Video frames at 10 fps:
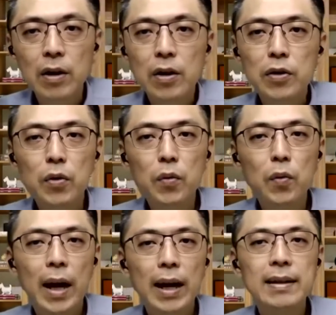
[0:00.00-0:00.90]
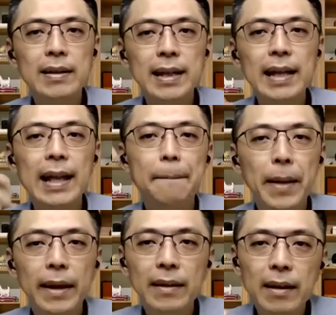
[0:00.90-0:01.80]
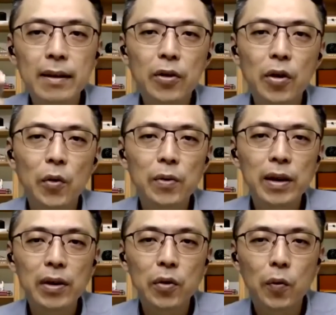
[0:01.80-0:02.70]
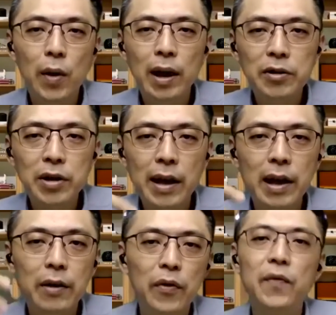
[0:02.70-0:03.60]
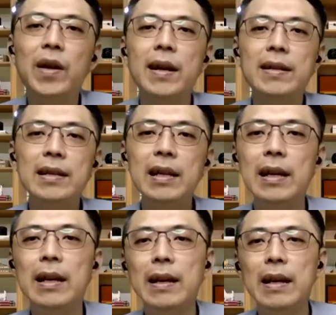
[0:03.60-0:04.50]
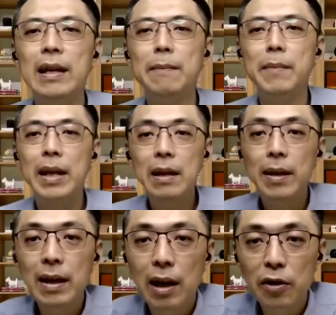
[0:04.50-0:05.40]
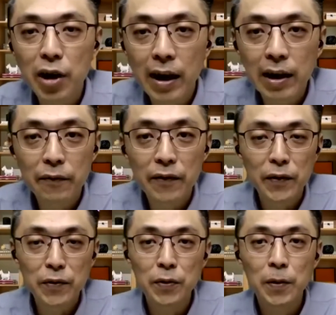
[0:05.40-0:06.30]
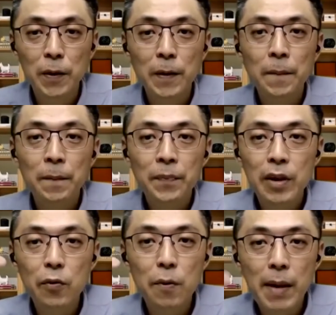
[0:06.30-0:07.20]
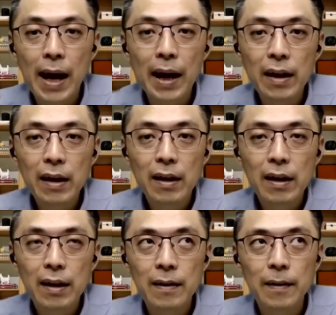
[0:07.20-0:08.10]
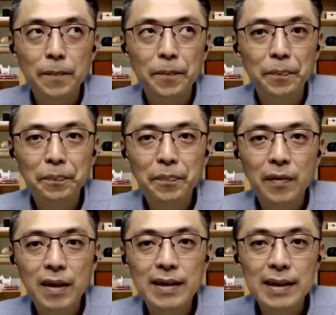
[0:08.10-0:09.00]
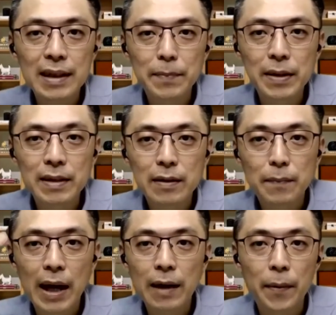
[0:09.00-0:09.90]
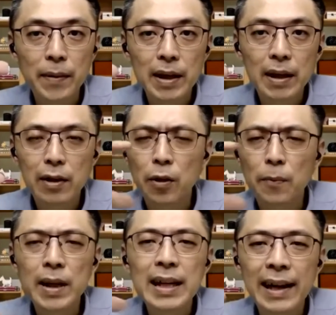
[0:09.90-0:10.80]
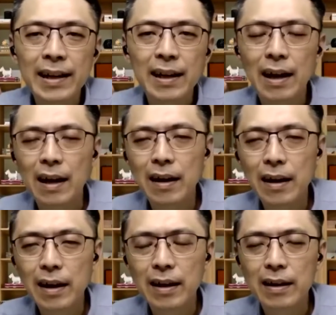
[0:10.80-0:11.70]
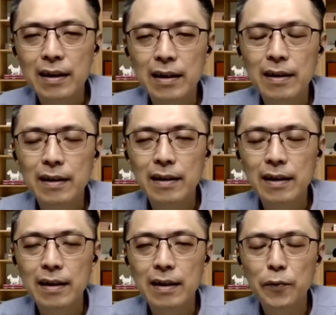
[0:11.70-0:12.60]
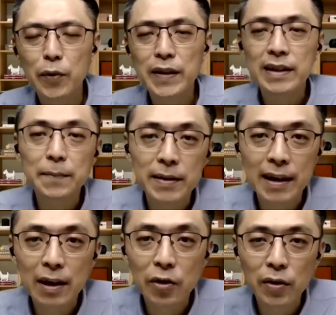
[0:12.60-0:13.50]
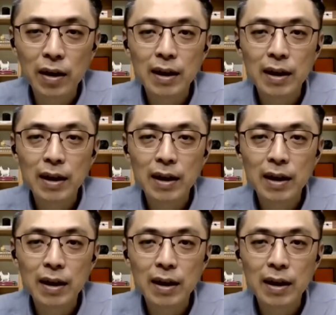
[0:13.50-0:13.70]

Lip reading: So I see that pattern not only to one ultra high net worth, I see it in many ultra high net worth also. They will buy 60%, buy the property, normally landed in with 60% loan.